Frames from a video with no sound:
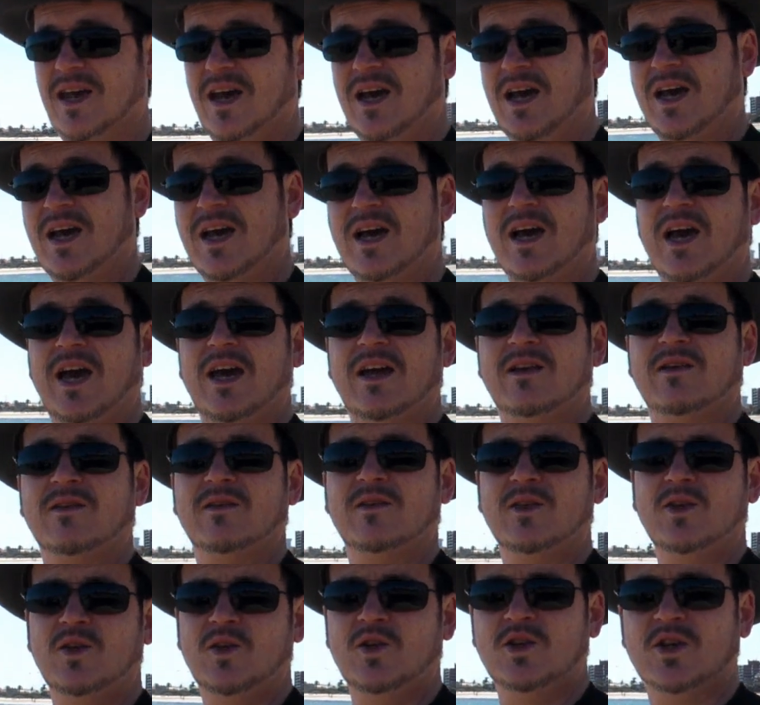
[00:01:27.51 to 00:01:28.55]
Uh, and
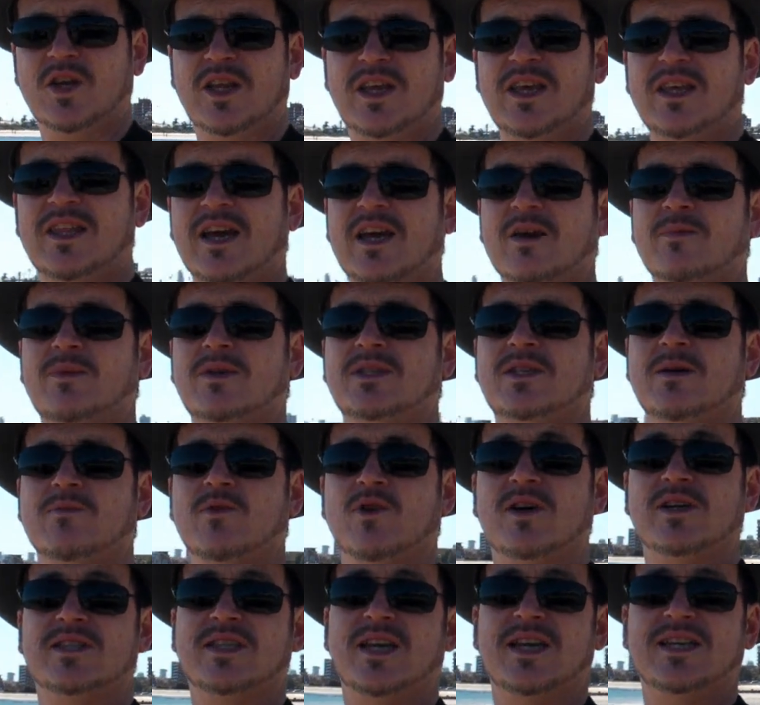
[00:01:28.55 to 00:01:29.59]
usually that can be
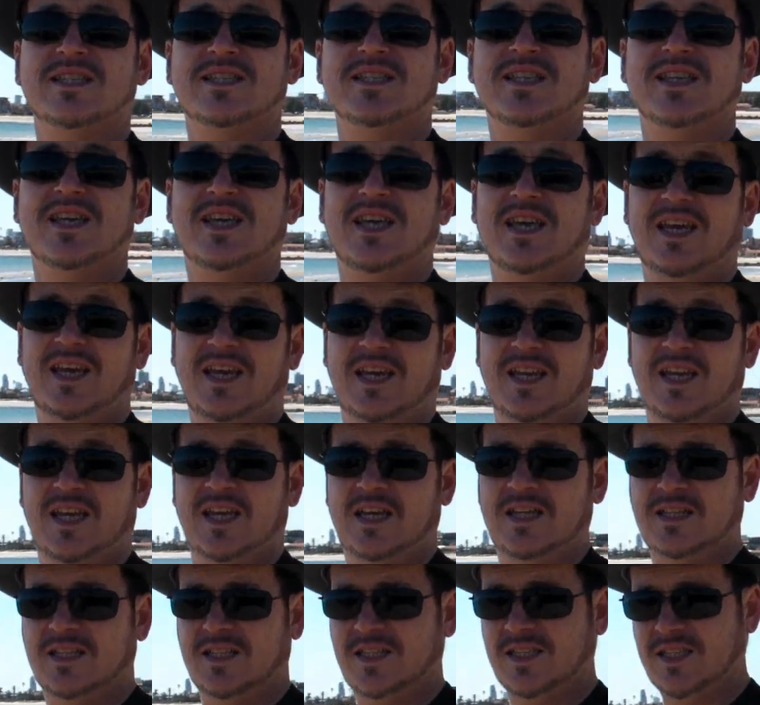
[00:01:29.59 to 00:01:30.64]
summarised as
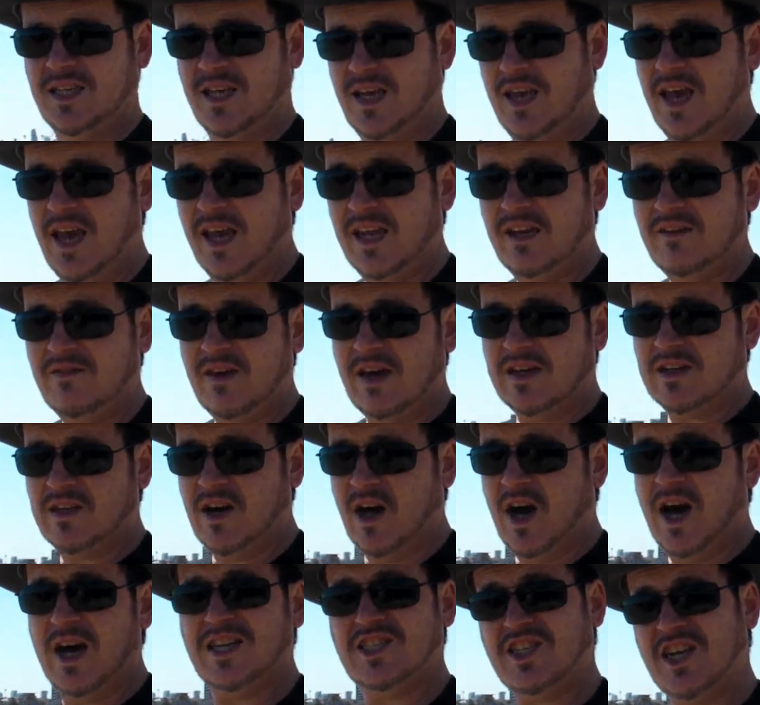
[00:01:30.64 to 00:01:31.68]
idiots. And in fact,
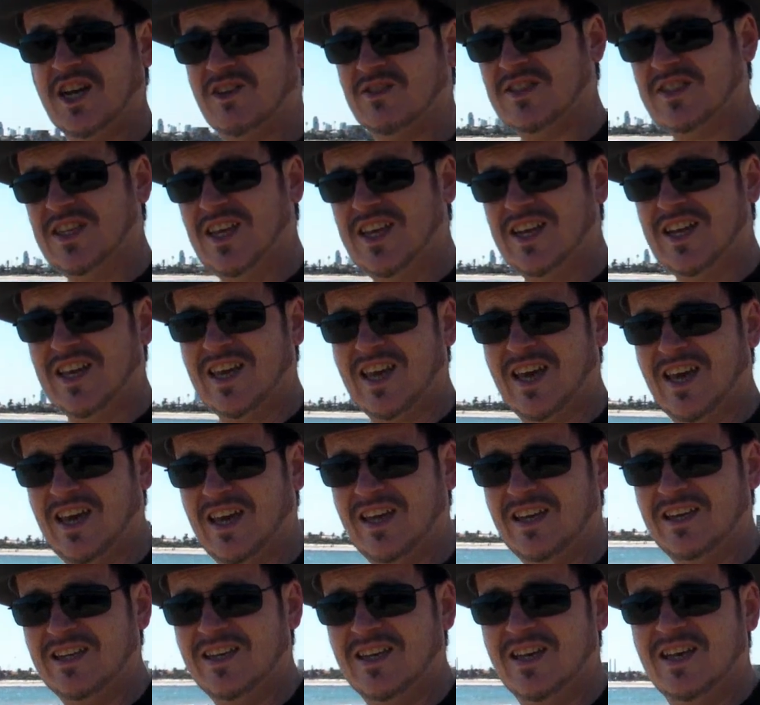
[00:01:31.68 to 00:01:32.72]
I shall dedicate
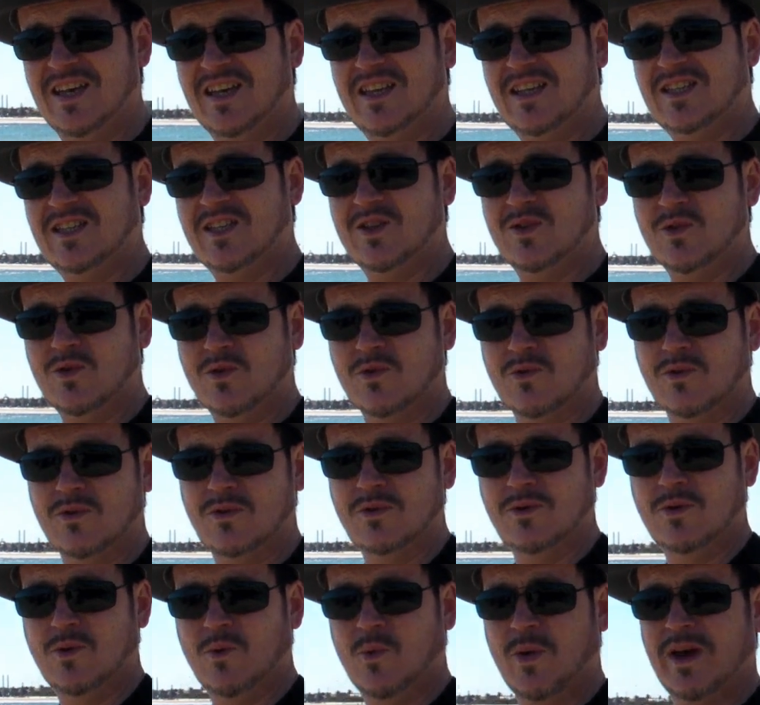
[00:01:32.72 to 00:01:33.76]
this inaugural
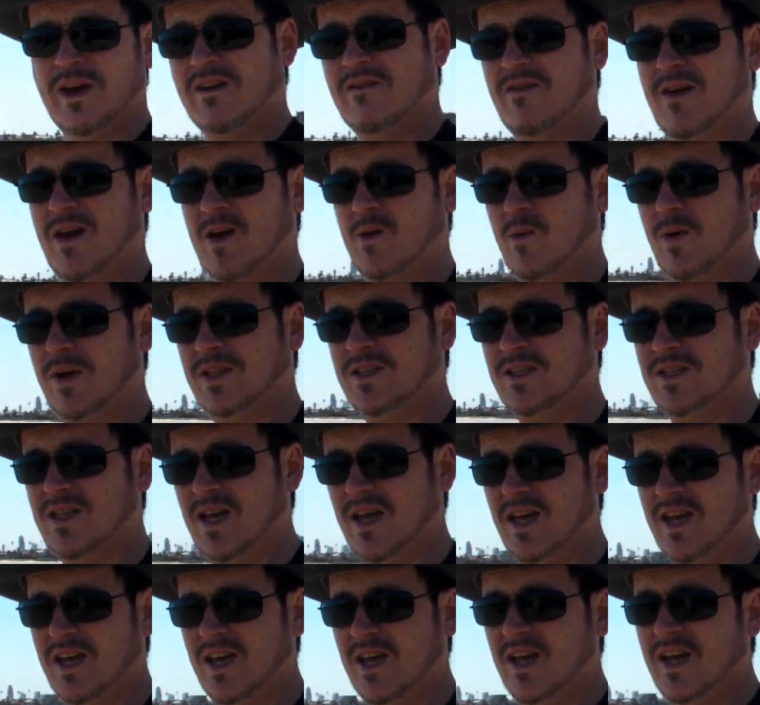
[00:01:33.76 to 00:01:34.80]
Waingafat
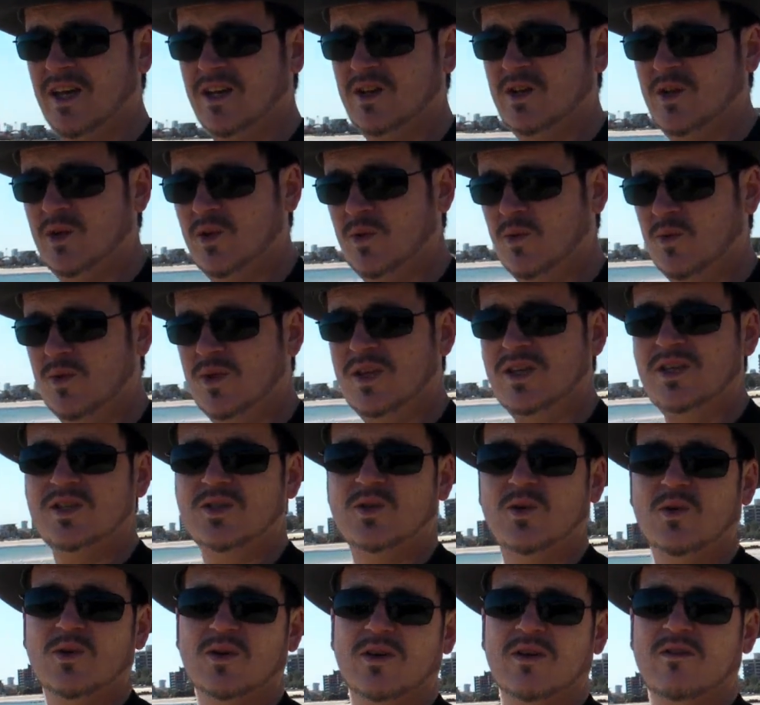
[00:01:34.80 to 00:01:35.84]
Wednesday to the
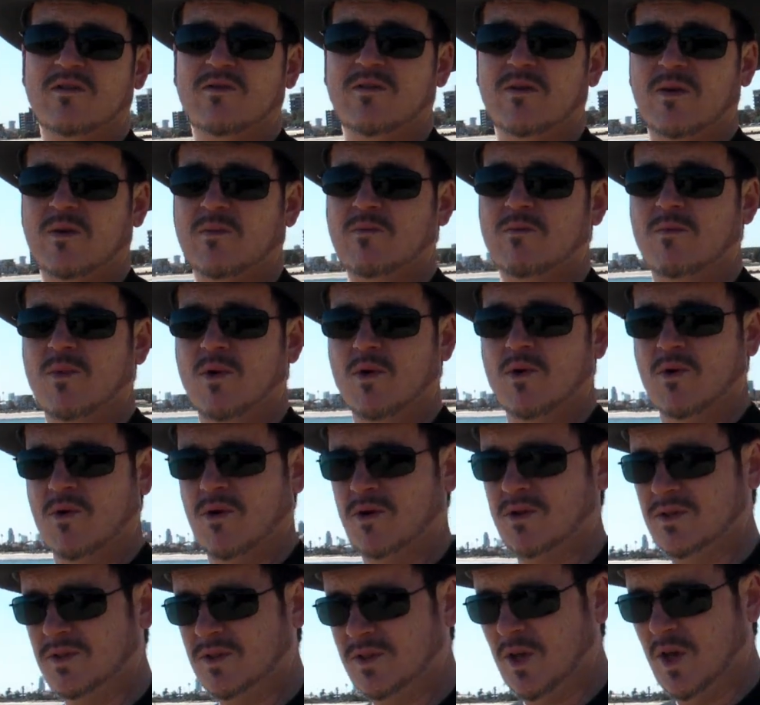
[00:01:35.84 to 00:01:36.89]
sort of
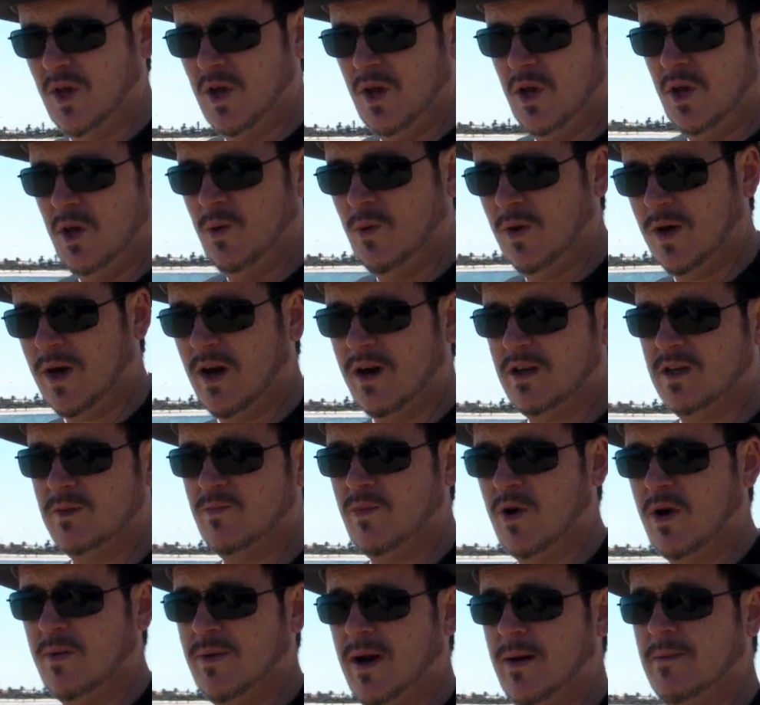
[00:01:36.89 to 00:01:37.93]
morons who are going to
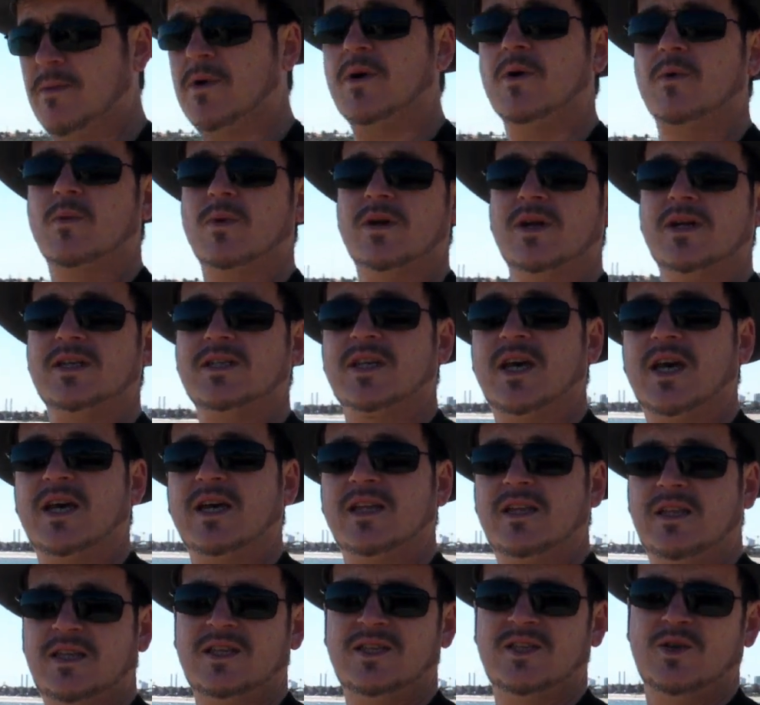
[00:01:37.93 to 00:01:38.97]
pop up when I say,
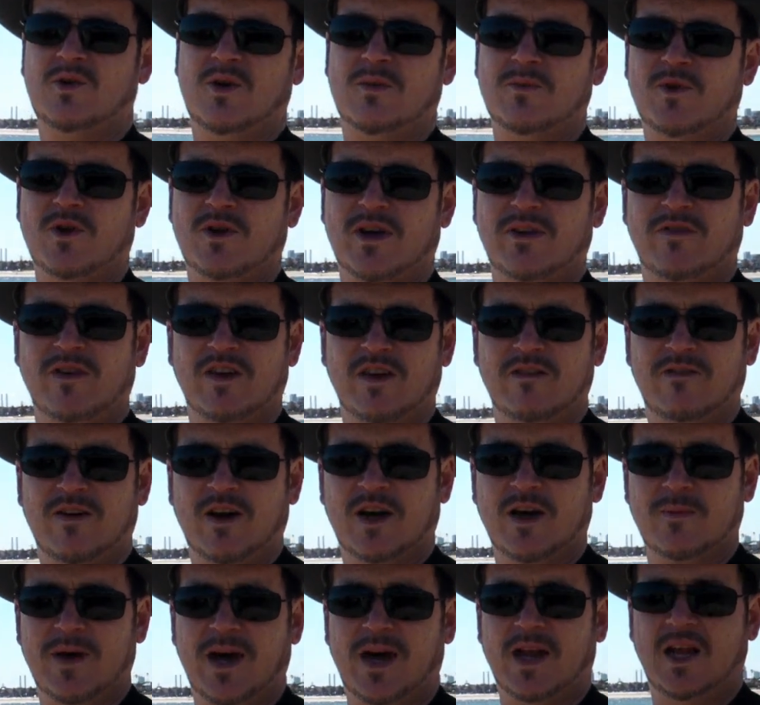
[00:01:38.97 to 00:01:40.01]
this is who I'm not giving a fuck
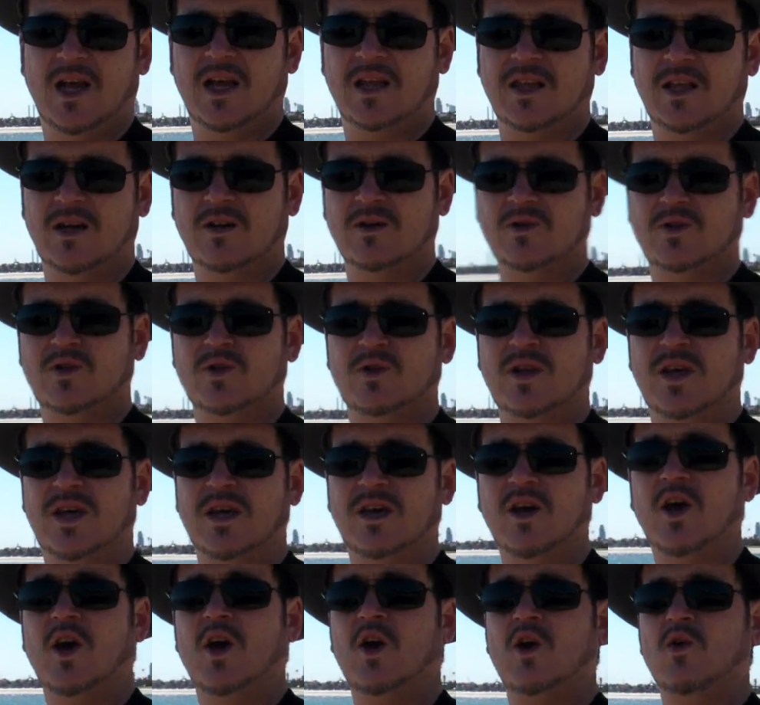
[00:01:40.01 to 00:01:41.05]
about, and they'll do their
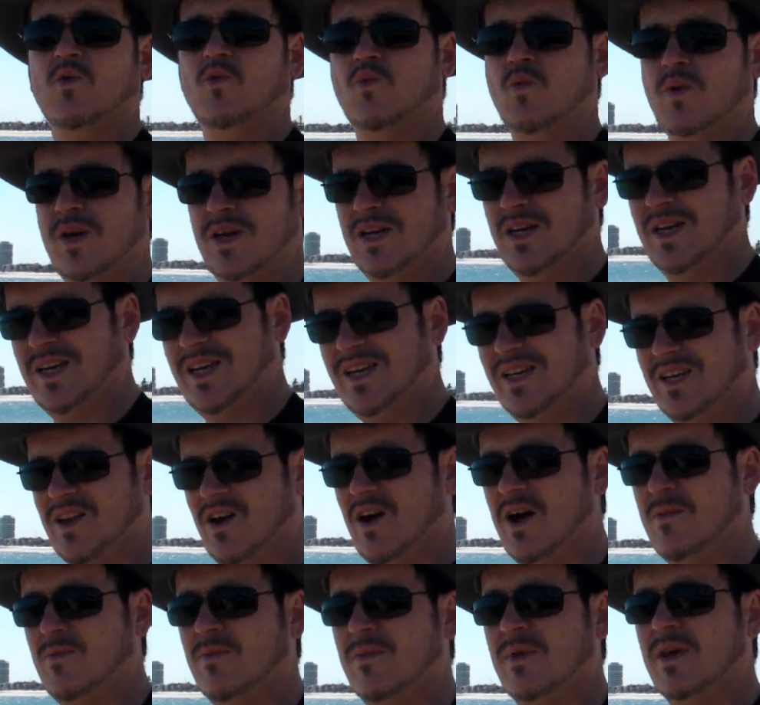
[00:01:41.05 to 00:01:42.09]
really
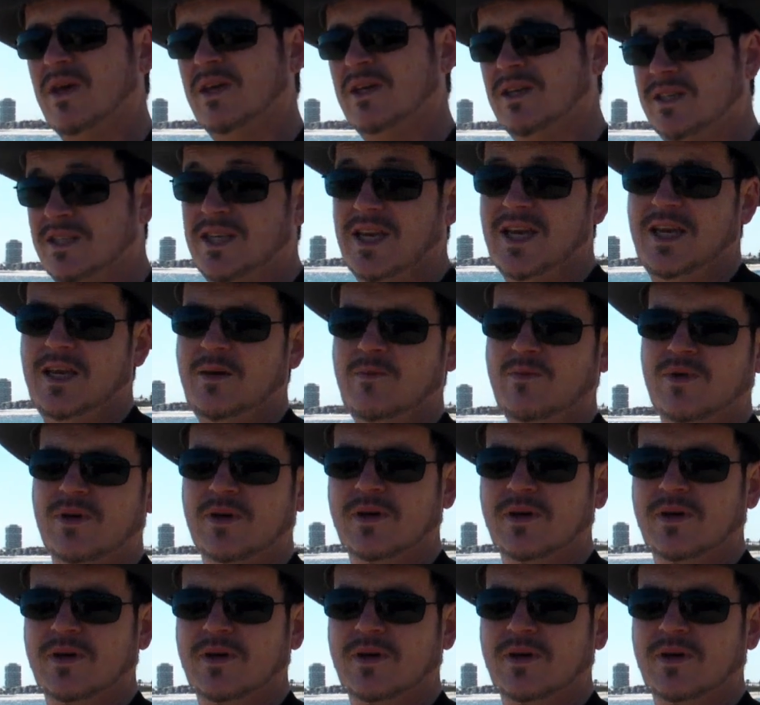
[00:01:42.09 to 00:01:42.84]
dive deep,